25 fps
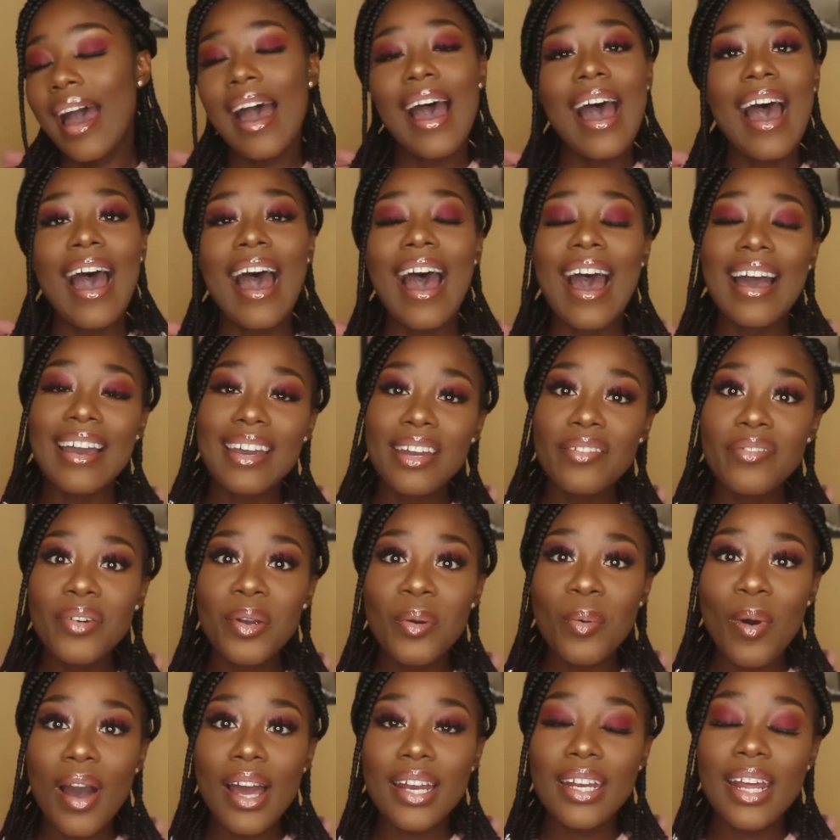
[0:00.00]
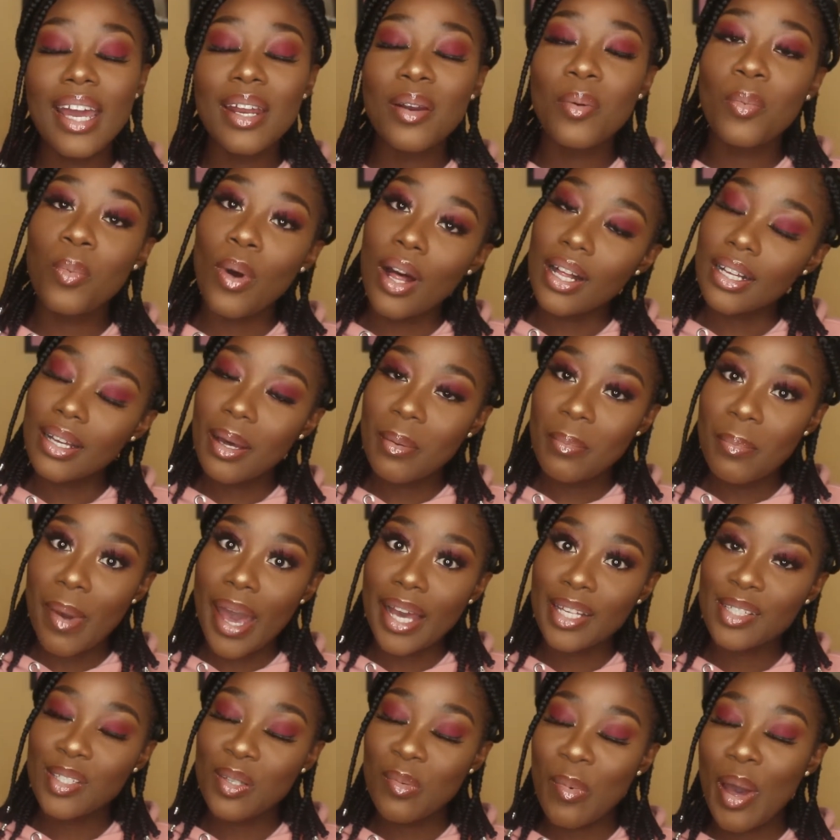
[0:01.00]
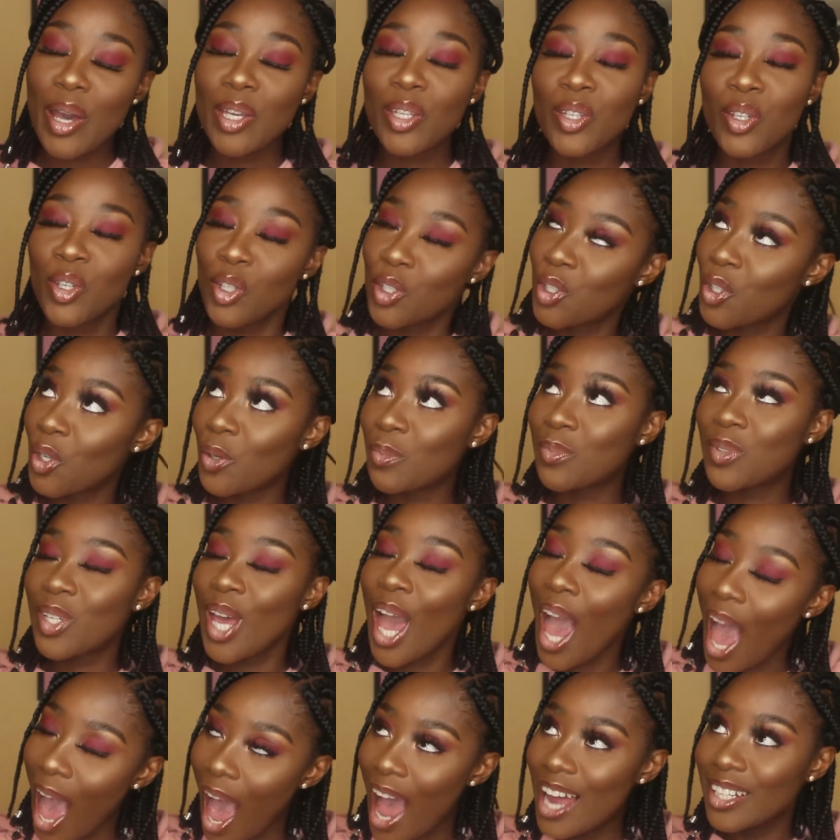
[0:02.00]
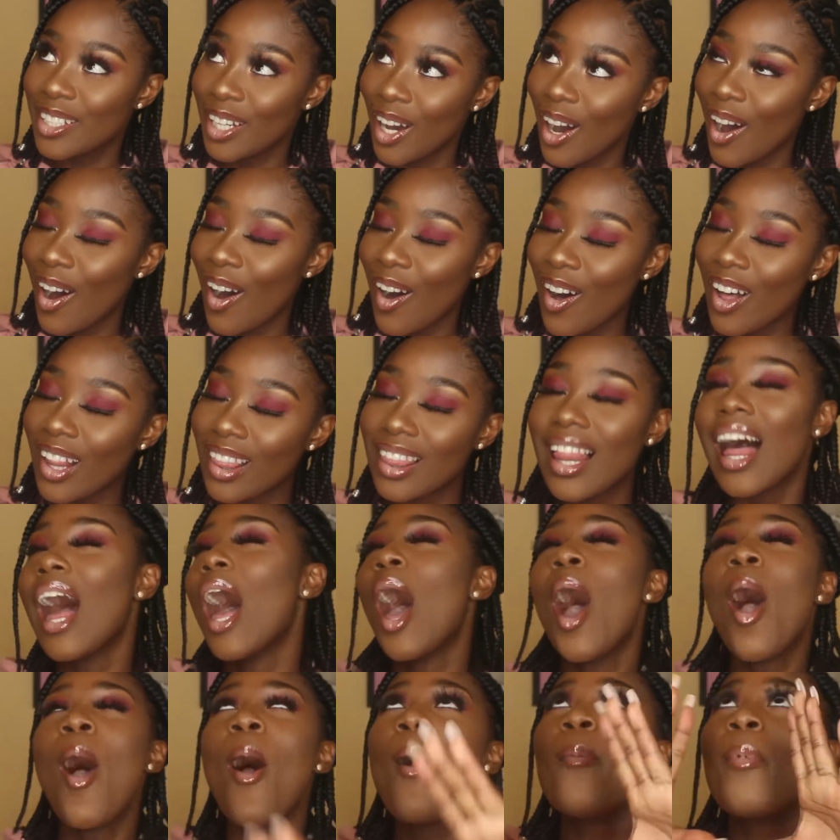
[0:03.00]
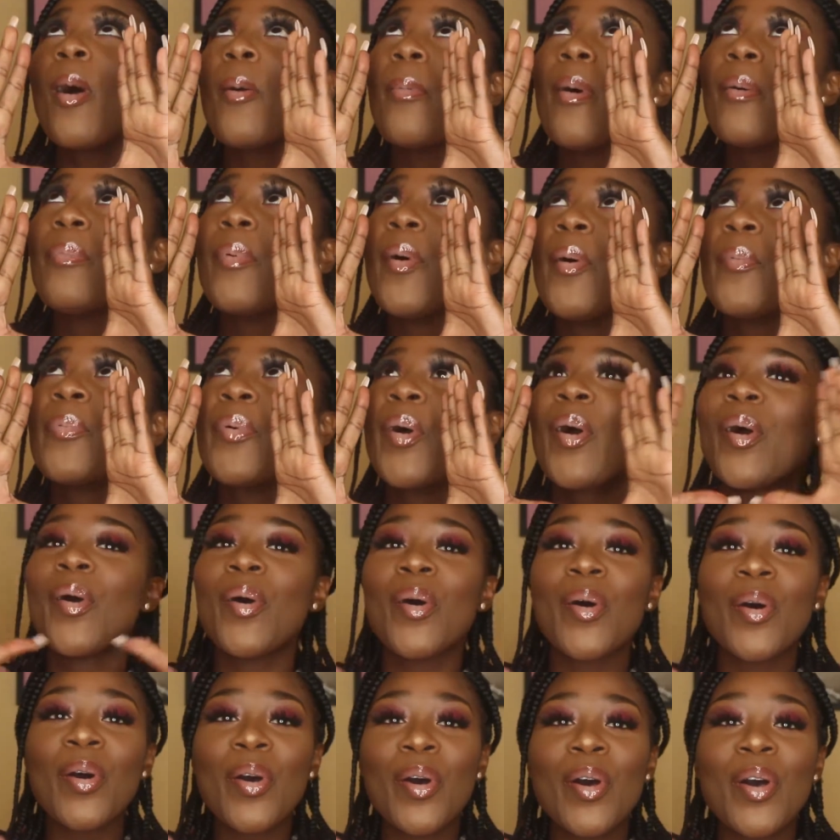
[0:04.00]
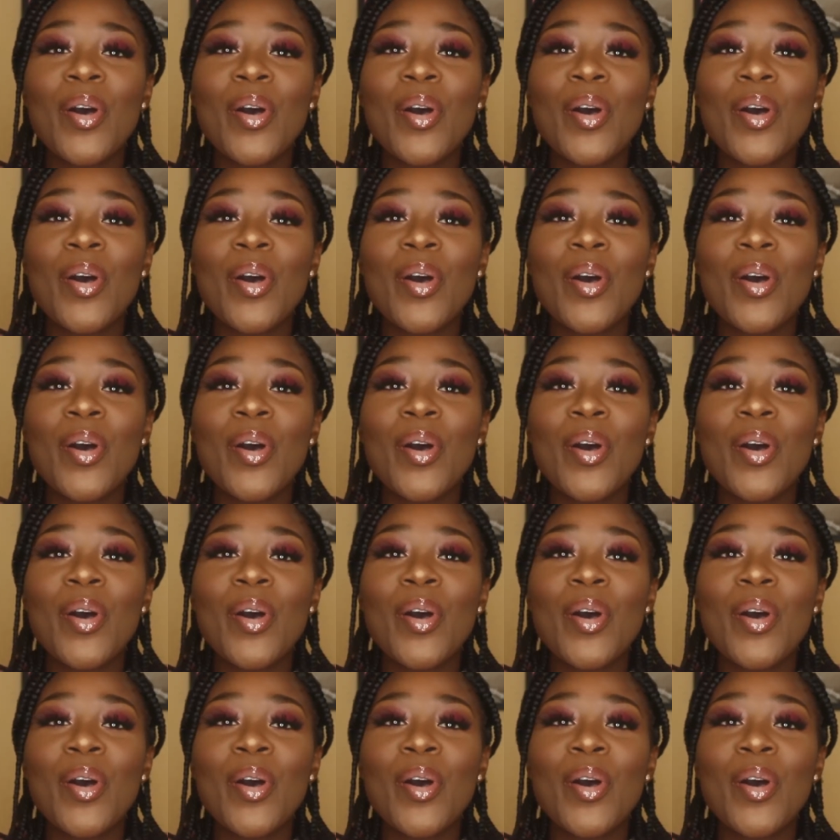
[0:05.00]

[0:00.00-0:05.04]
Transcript: Hi everyone, and welcome back to my YouTube channel. Woo, woo, woo, woo.